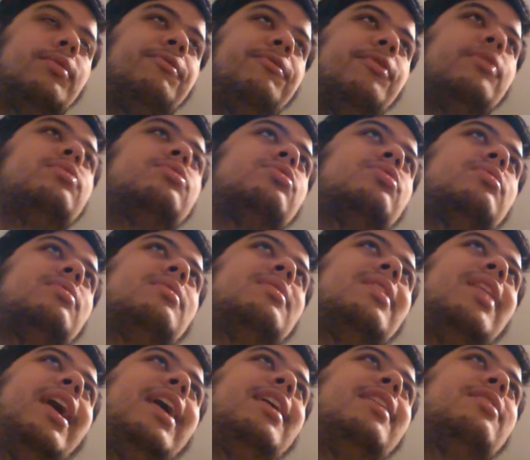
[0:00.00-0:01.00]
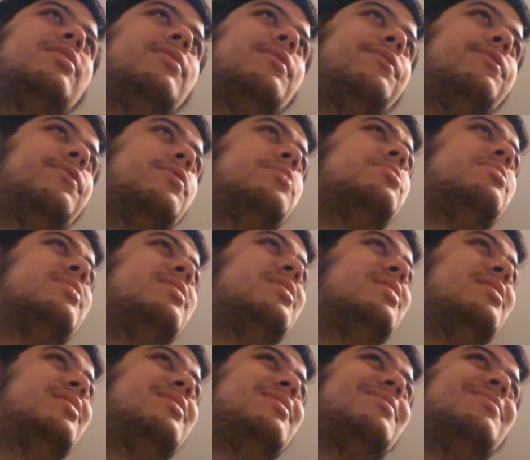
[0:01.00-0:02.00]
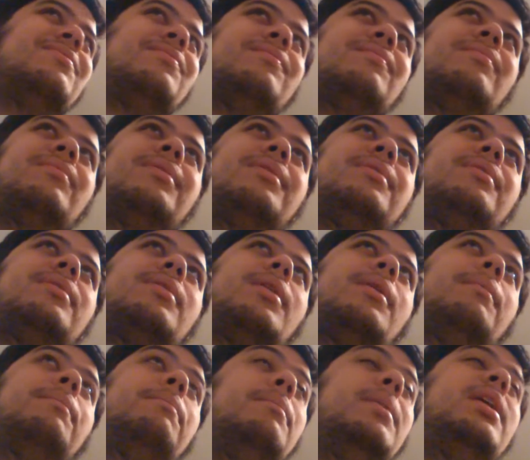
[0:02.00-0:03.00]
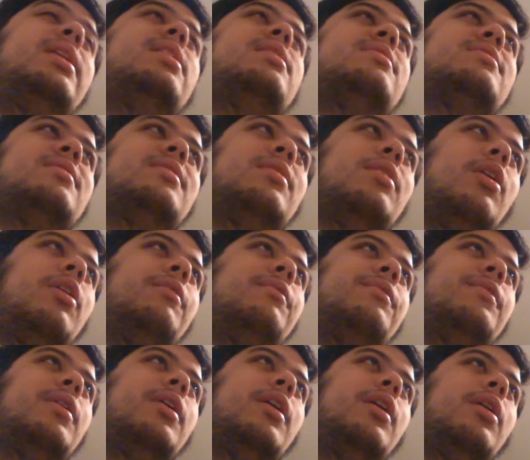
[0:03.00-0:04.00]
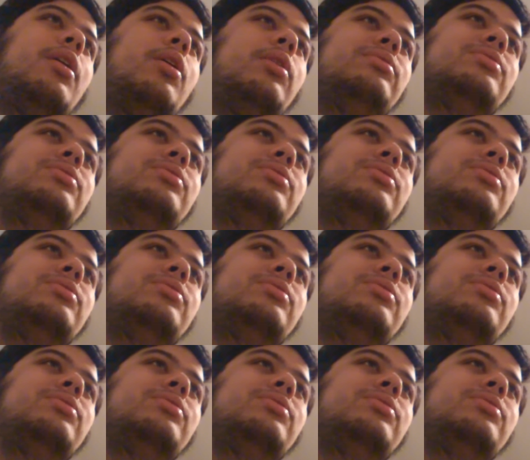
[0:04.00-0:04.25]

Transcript: the first, like the first minute of uh,